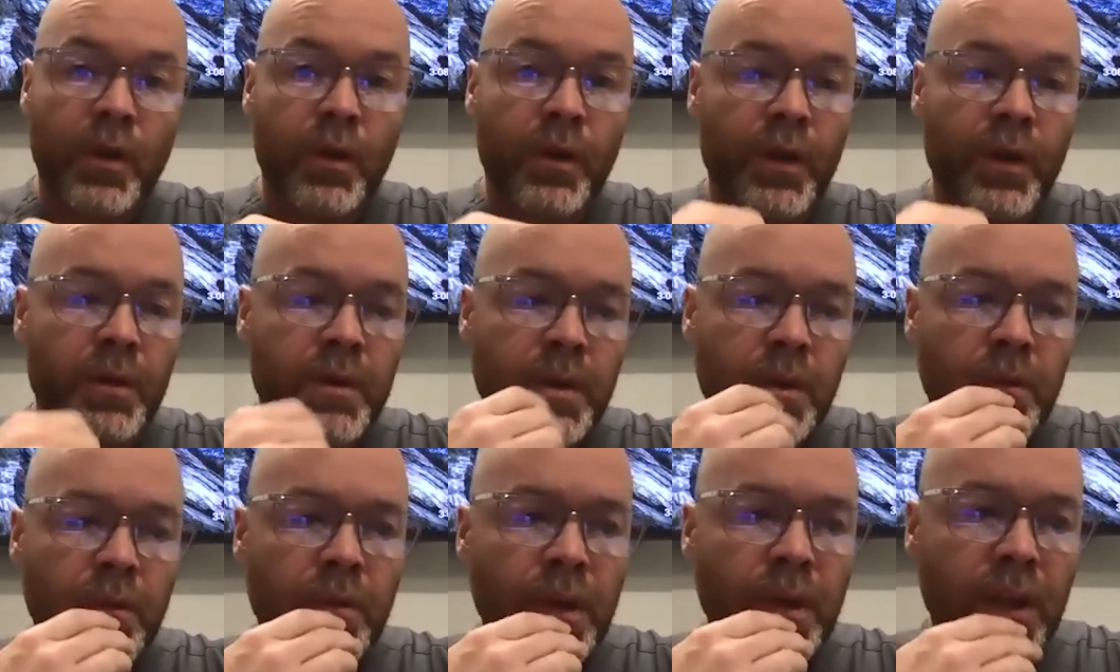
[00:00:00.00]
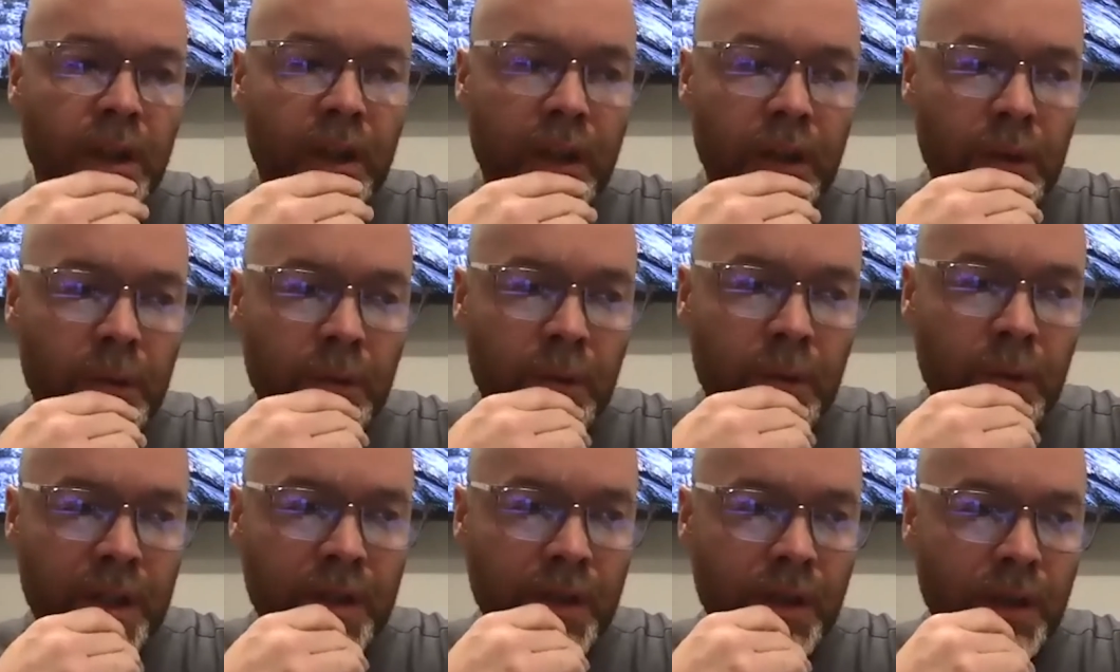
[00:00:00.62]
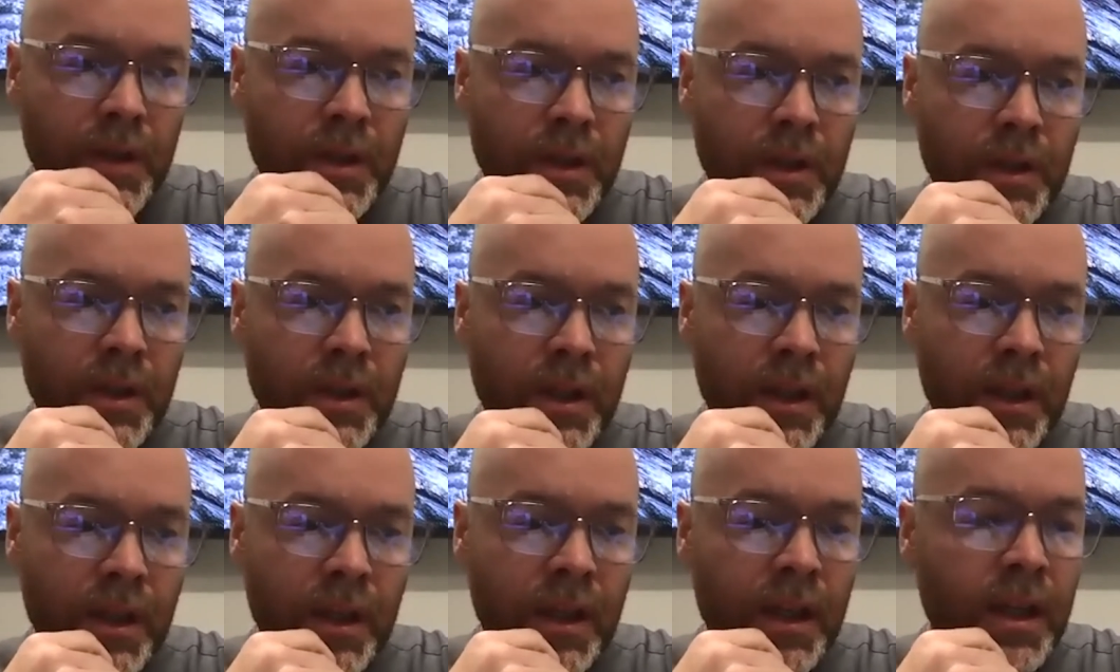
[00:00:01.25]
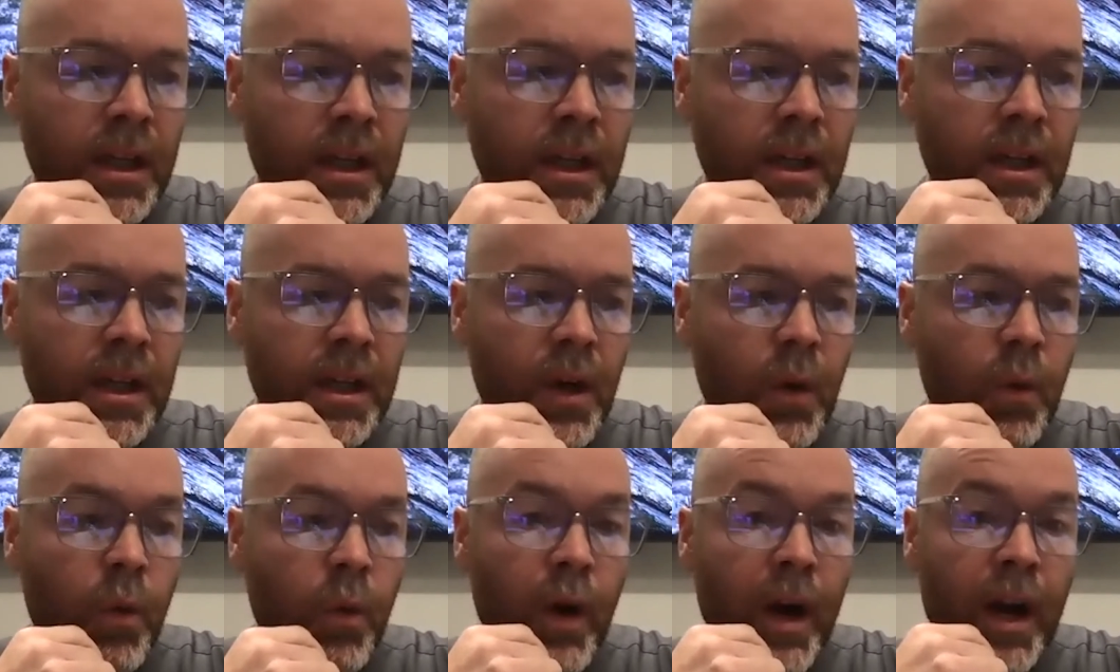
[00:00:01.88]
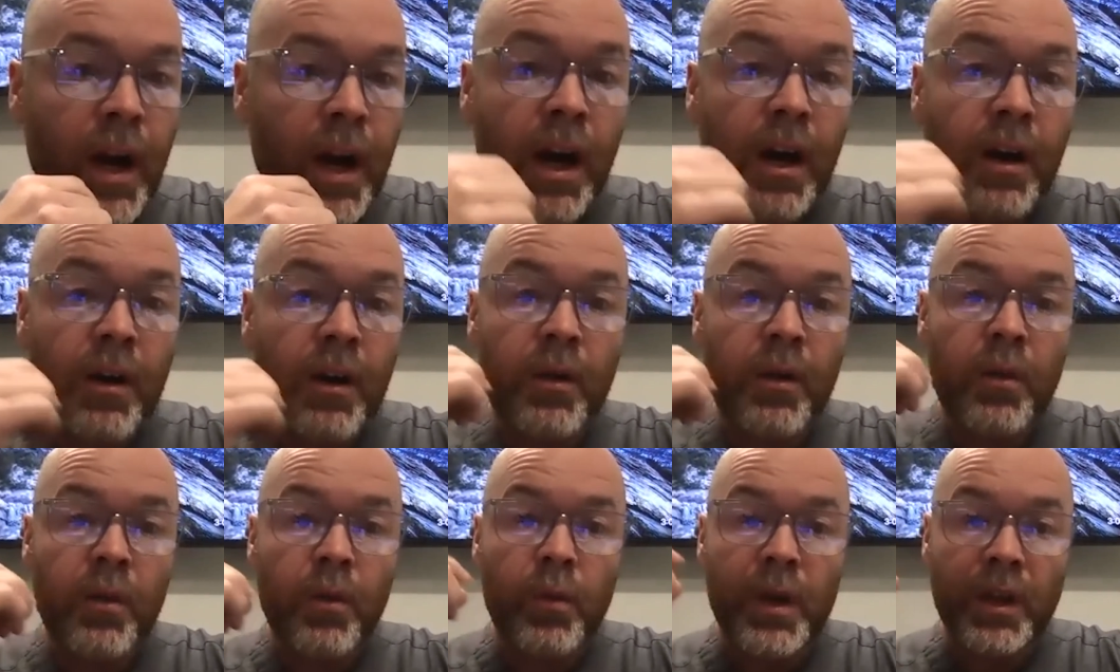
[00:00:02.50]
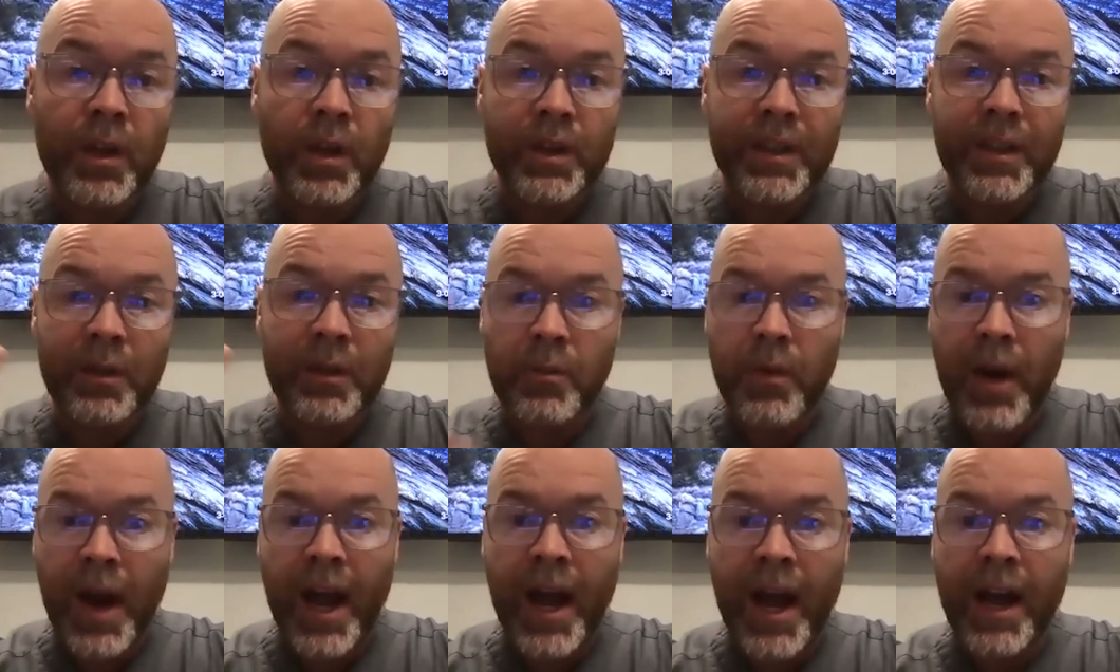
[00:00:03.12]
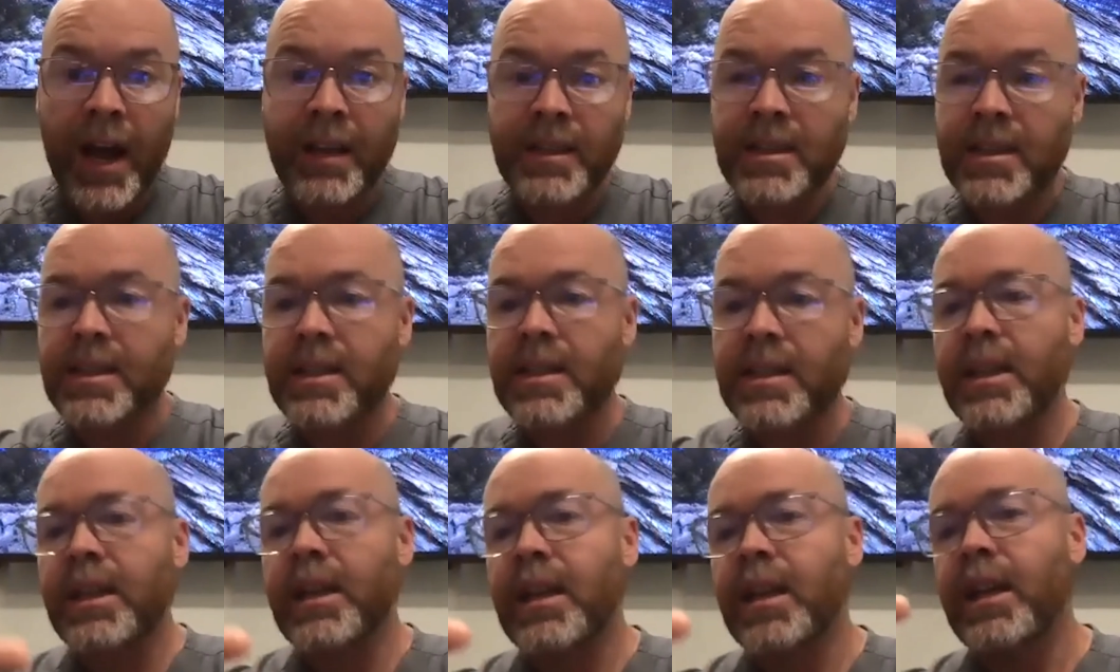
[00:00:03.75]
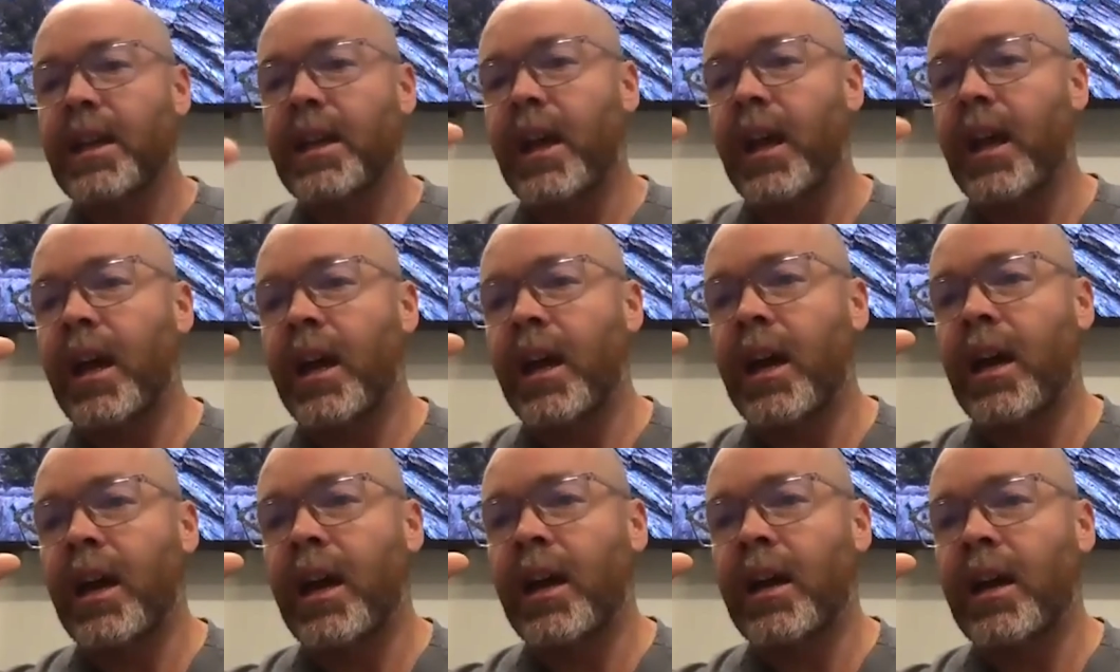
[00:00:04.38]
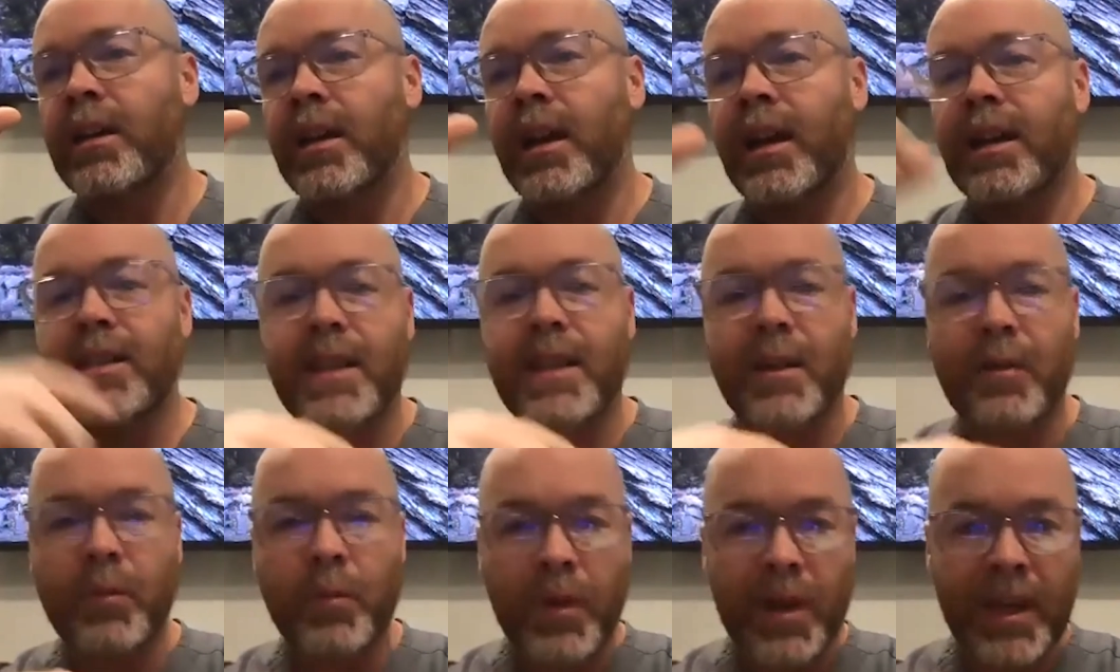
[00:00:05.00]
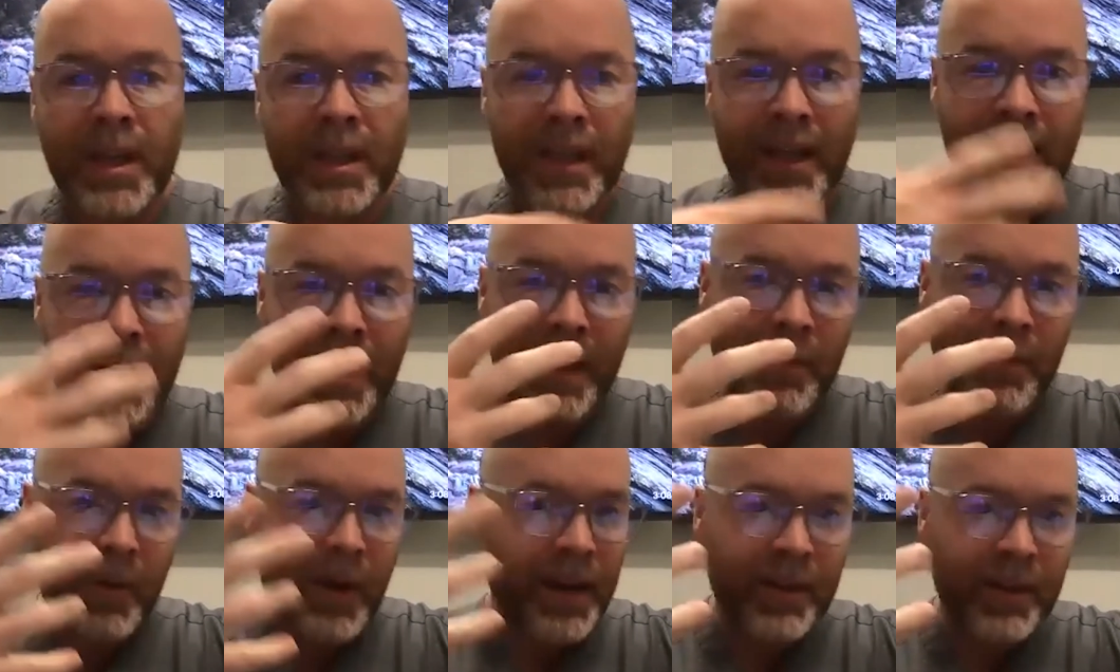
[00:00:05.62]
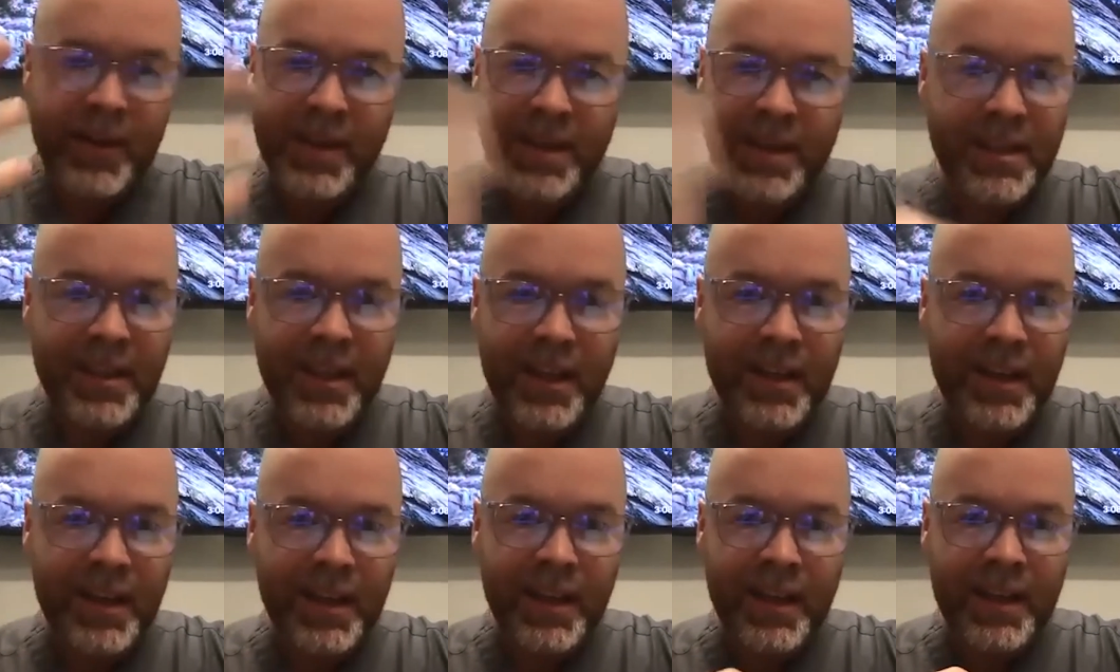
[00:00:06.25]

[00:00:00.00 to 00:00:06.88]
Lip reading: There was a really good research study where we looked at rats, and I said we, like I ran the study.